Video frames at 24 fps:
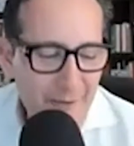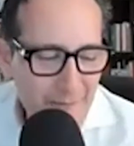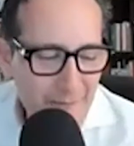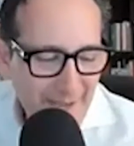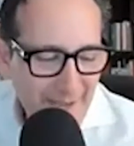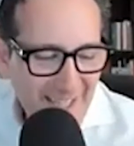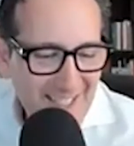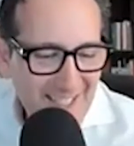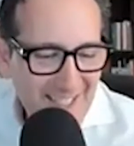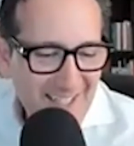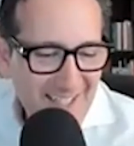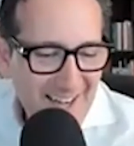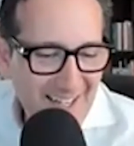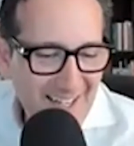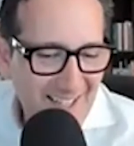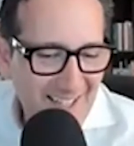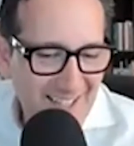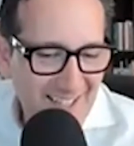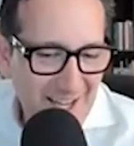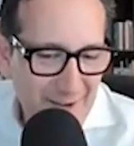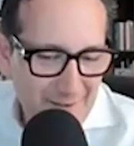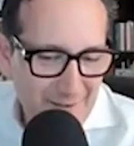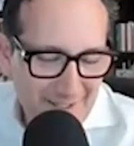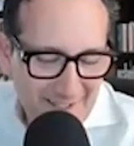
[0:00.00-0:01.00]
page
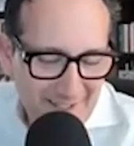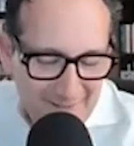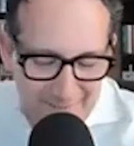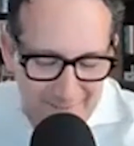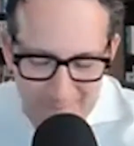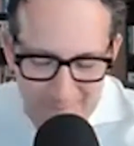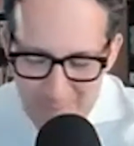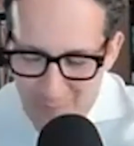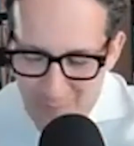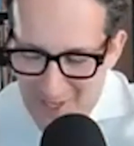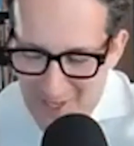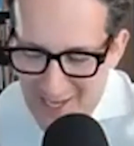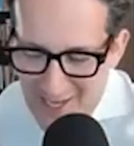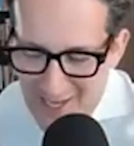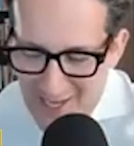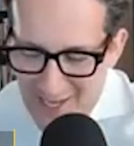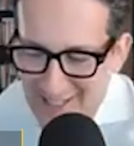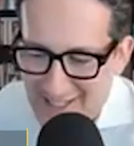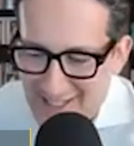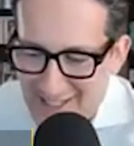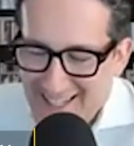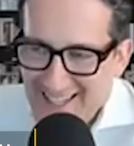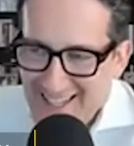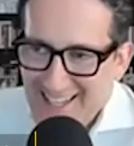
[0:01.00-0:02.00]
97.
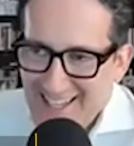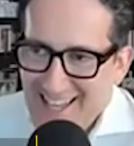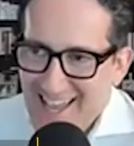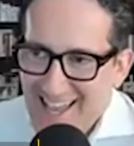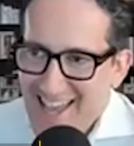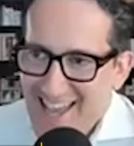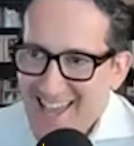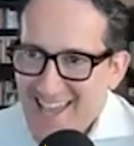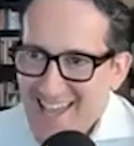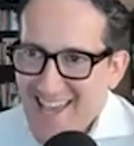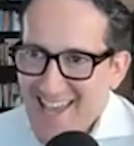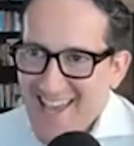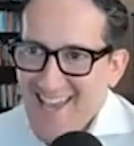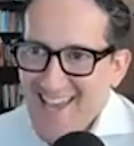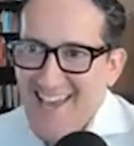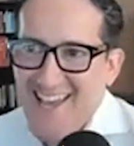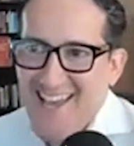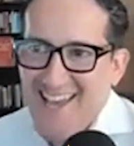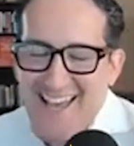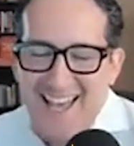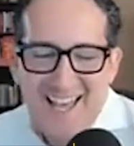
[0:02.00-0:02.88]
So